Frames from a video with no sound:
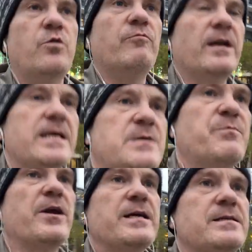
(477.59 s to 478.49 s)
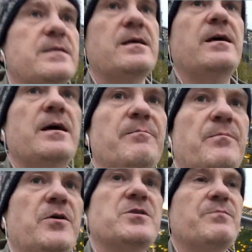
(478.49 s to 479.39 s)
release brings.
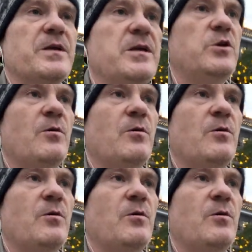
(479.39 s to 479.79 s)
Possibly a new